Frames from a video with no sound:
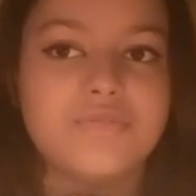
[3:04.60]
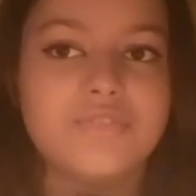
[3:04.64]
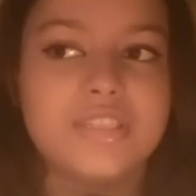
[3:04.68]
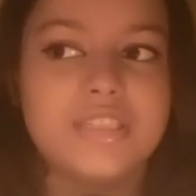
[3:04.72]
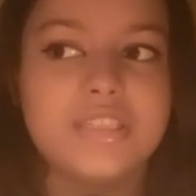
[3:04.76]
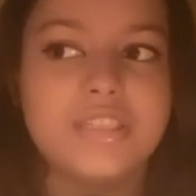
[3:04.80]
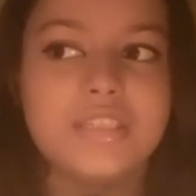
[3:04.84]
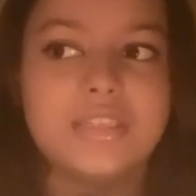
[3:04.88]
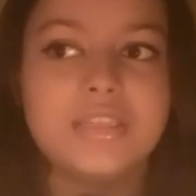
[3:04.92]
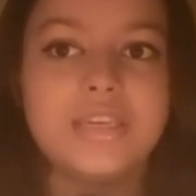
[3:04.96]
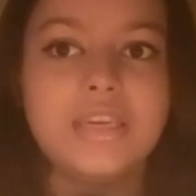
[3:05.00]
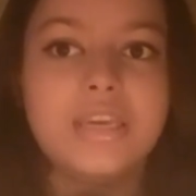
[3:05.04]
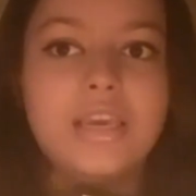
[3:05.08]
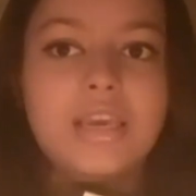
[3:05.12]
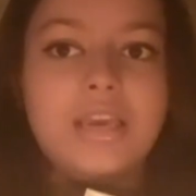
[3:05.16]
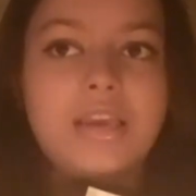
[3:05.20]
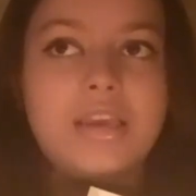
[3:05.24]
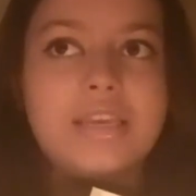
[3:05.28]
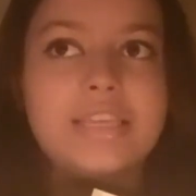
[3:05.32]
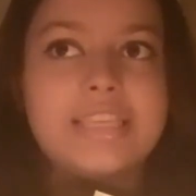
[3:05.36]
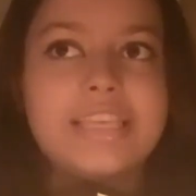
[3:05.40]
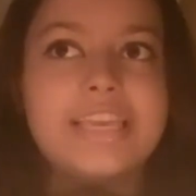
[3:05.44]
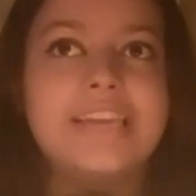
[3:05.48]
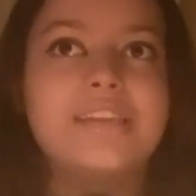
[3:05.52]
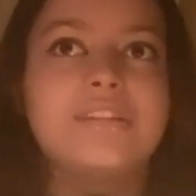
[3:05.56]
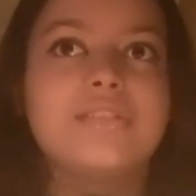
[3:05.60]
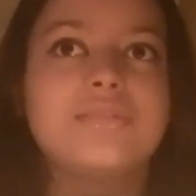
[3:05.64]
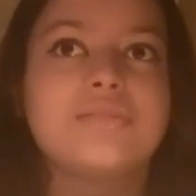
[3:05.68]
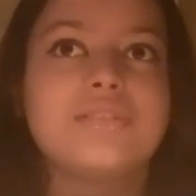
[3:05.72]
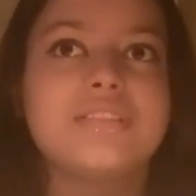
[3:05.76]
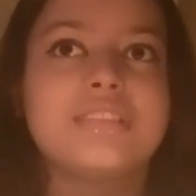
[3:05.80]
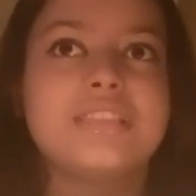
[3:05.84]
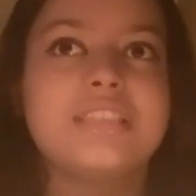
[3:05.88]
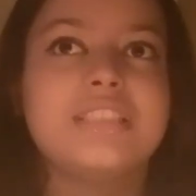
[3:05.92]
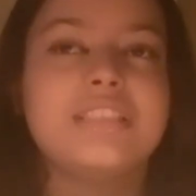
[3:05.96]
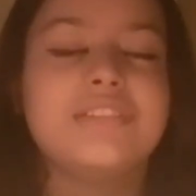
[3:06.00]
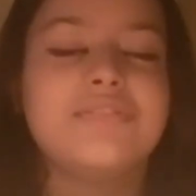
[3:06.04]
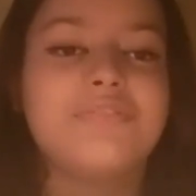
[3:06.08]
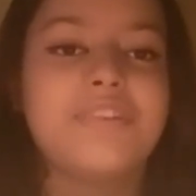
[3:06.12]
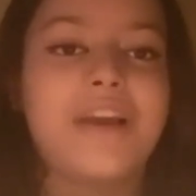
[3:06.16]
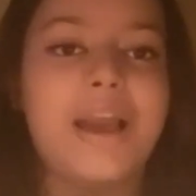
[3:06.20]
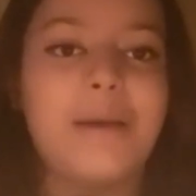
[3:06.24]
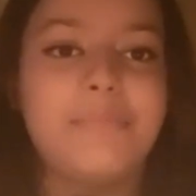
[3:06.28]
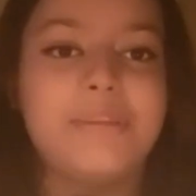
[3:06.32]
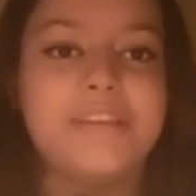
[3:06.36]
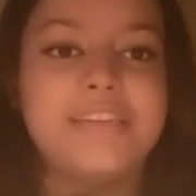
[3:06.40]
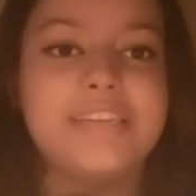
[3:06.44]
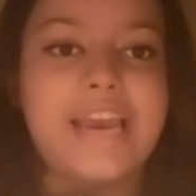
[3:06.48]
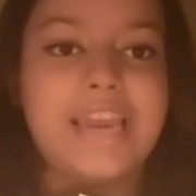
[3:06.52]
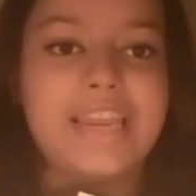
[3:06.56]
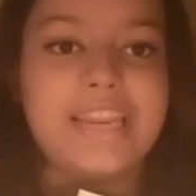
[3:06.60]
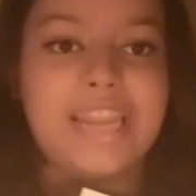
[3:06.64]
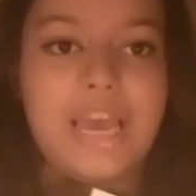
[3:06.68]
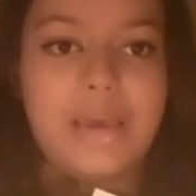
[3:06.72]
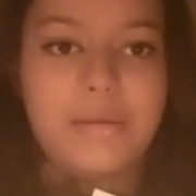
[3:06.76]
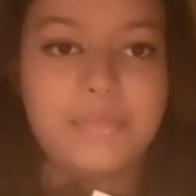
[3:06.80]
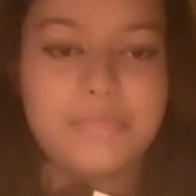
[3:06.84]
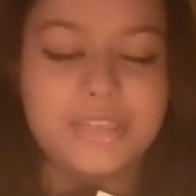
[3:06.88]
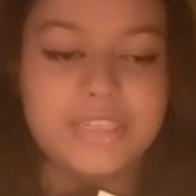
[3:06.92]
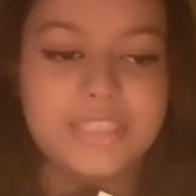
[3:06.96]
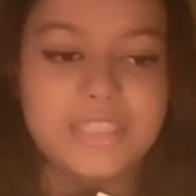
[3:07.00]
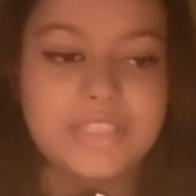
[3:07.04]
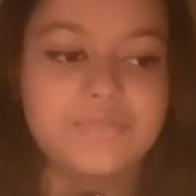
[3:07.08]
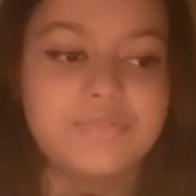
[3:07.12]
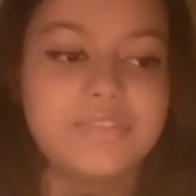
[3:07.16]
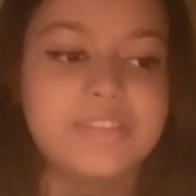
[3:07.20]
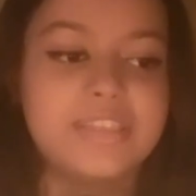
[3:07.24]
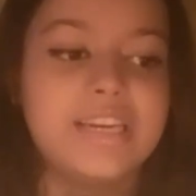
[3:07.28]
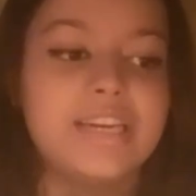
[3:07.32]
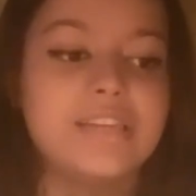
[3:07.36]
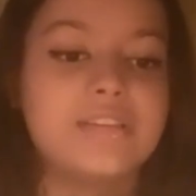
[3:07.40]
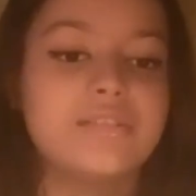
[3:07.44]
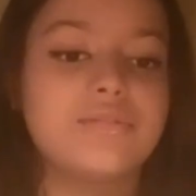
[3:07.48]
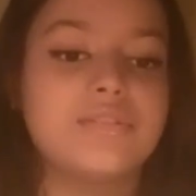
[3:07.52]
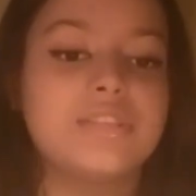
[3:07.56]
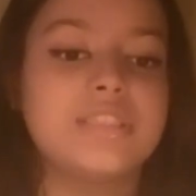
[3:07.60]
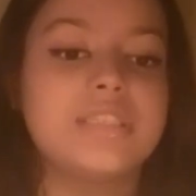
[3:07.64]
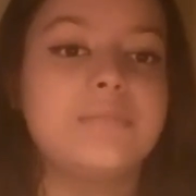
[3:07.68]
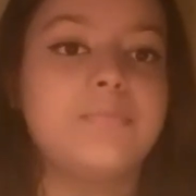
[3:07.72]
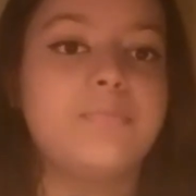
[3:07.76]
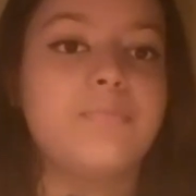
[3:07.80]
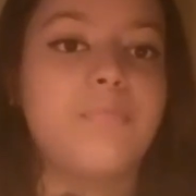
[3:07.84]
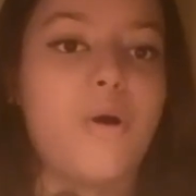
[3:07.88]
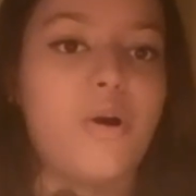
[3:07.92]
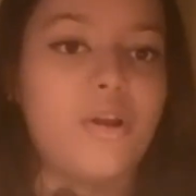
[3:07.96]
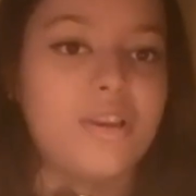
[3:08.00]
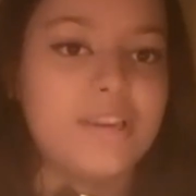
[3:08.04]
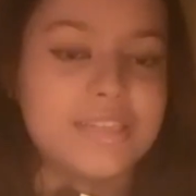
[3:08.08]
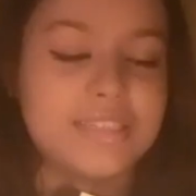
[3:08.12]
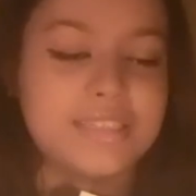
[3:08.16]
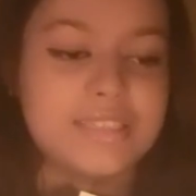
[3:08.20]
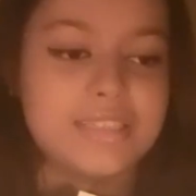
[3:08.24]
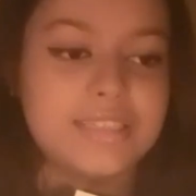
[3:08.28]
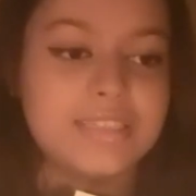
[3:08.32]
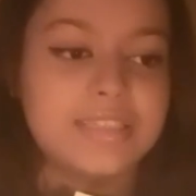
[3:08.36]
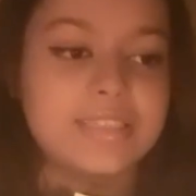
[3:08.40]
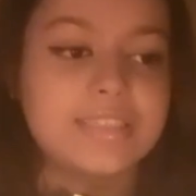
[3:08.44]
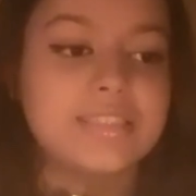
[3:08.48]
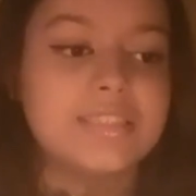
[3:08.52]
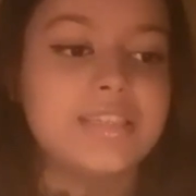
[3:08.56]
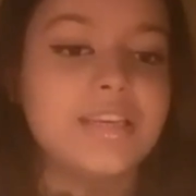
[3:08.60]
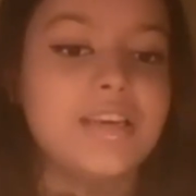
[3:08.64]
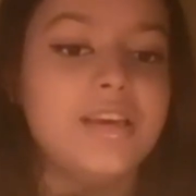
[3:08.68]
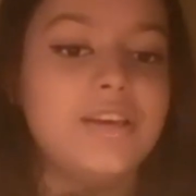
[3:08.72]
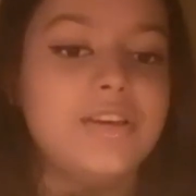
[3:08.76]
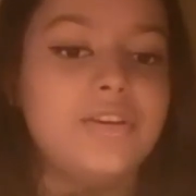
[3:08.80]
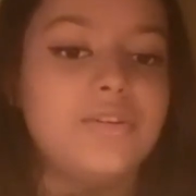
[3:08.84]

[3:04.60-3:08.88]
we get to see the family dynamics, we get to see politics.